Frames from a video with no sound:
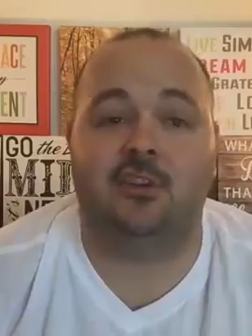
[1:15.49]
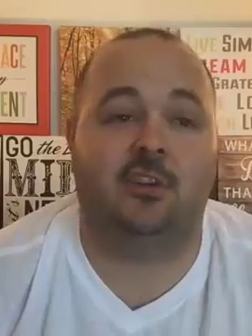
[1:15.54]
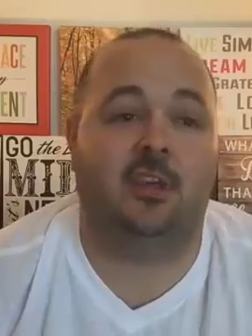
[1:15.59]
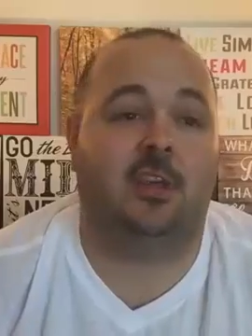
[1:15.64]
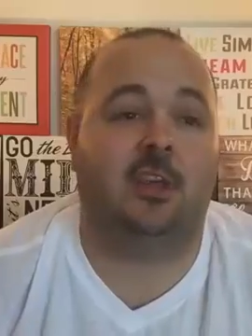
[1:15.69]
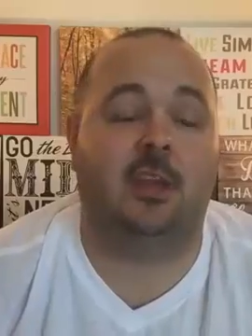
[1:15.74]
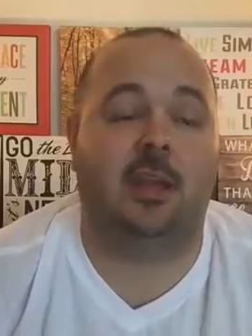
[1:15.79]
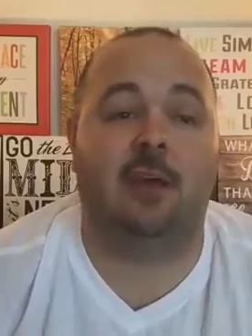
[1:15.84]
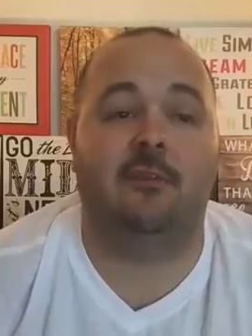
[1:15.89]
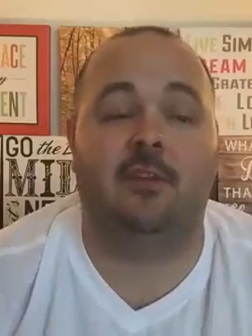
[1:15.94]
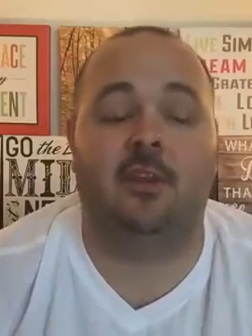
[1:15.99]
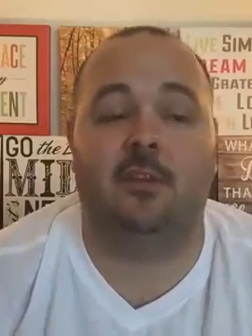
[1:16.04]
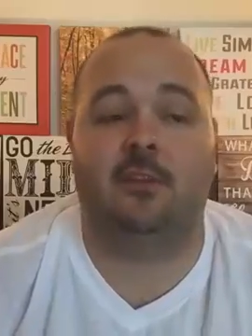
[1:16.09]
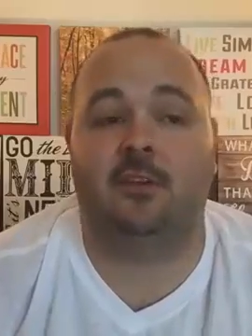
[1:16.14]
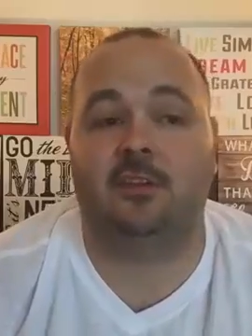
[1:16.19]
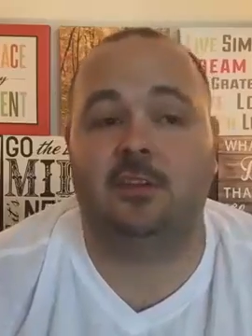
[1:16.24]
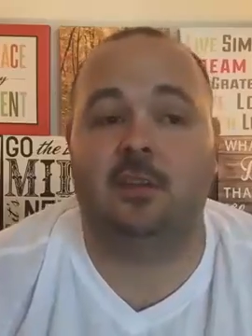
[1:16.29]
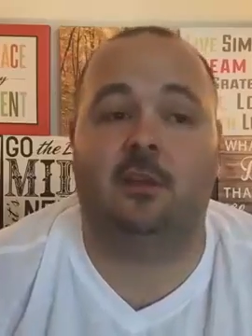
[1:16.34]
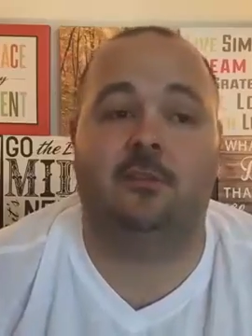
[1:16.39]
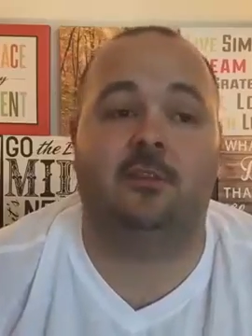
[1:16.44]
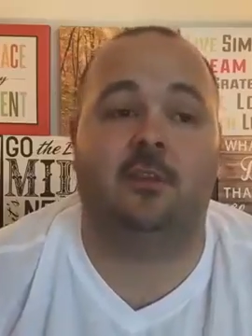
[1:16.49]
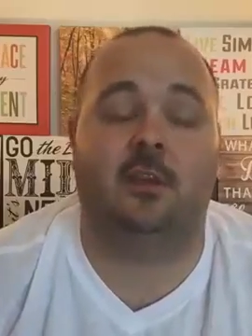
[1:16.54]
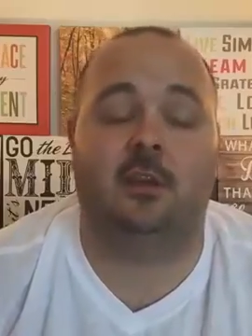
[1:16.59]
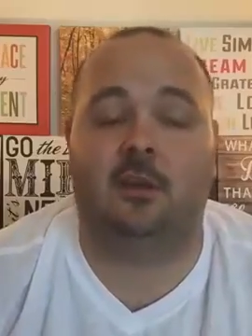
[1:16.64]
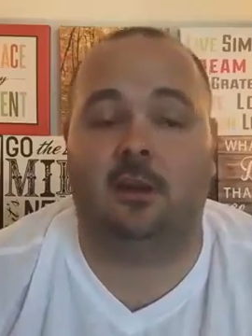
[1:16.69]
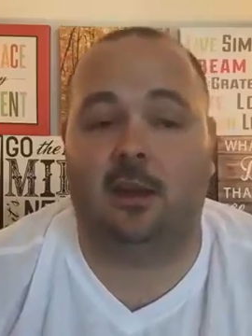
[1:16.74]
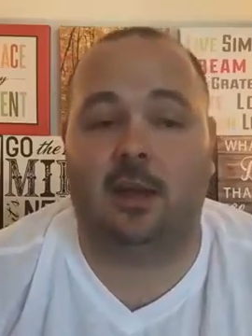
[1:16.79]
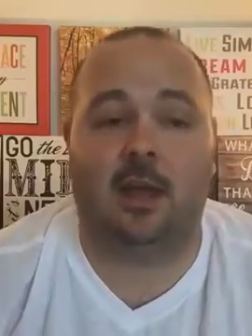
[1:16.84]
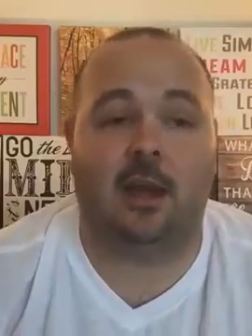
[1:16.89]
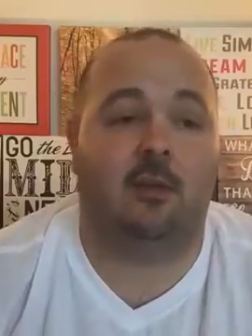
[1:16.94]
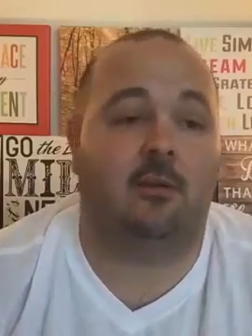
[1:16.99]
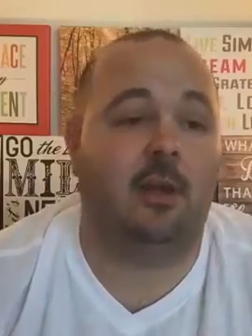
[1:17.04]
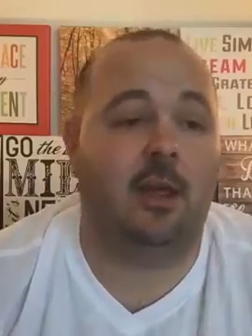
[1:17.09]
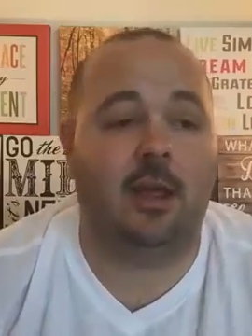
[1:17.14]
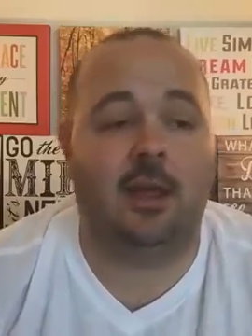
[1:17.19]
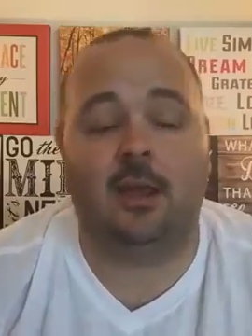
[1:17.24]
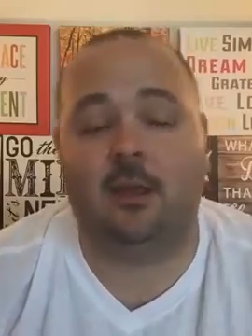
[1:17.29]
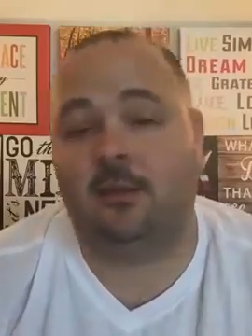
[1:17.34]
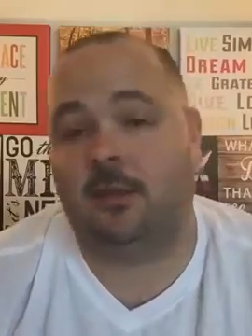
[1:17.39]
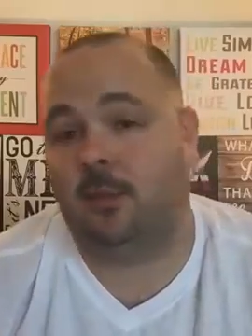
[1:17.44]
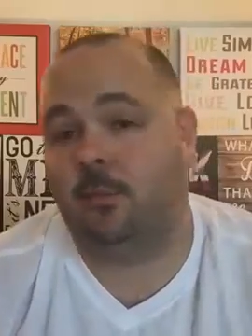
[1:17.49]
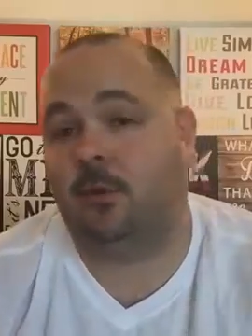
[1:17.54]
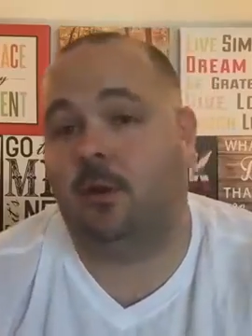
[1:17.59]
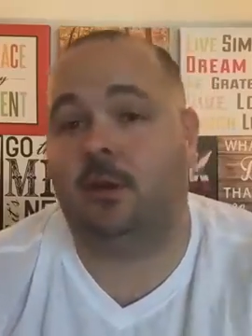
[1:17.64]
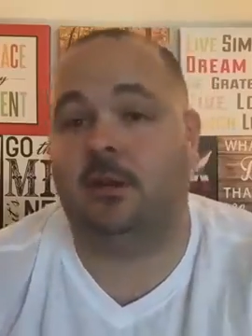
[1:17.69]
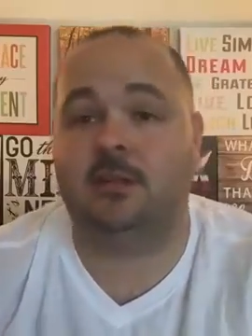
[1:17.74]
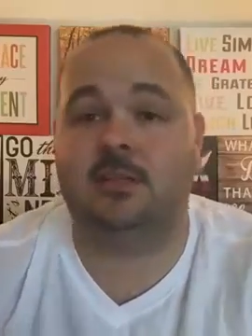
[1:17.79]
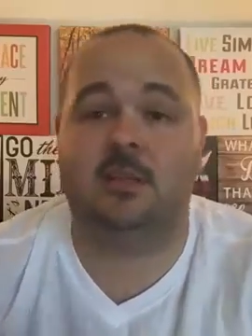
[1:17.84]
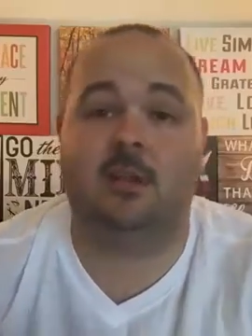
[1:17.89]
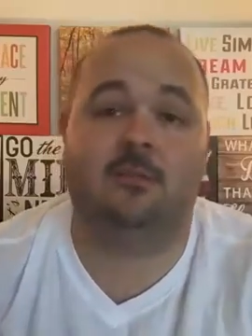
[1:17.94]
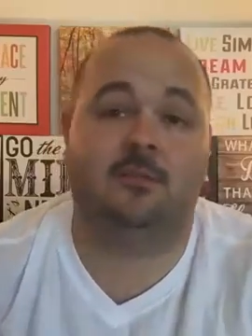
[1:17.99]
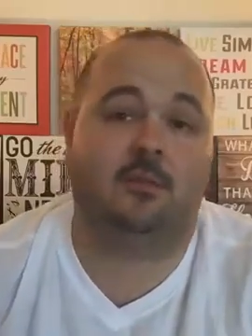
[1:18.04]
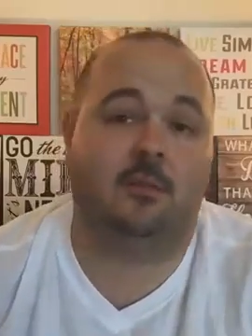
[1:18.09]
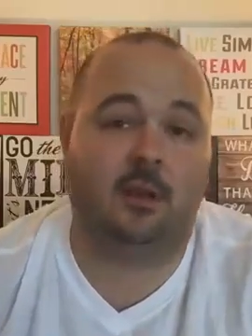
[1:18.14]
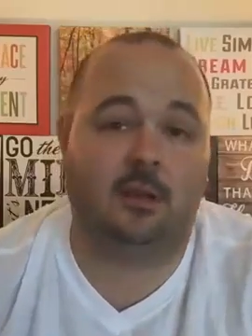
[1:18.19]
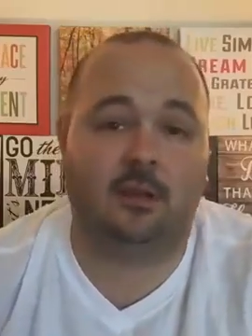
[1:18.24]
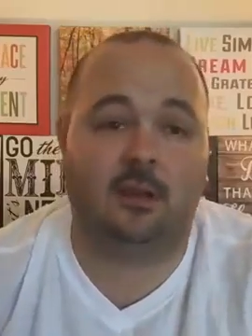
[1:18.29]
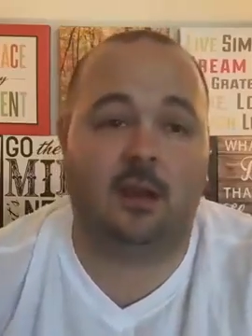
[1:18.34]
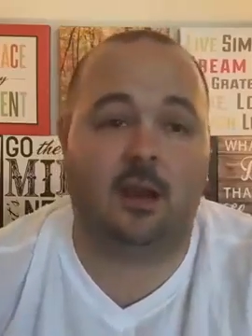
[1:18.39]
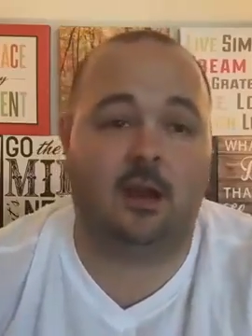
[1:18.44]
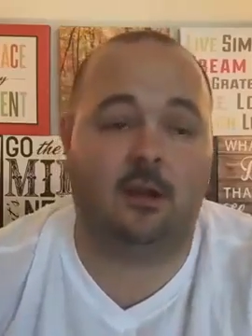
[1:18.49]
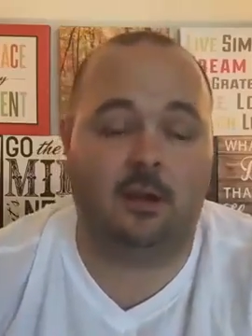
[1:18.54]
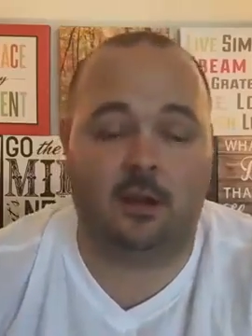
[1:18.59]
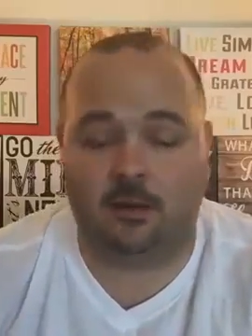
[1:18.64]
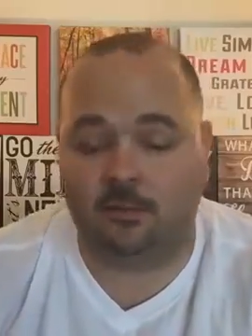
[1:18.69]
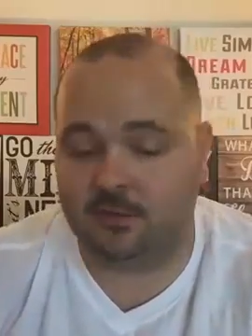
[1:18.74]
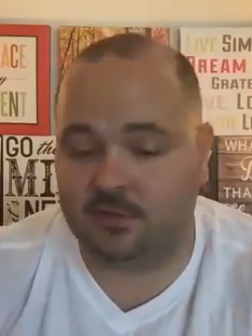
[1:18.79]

They could have it in an IRA, or they put it in a self-directed IRA,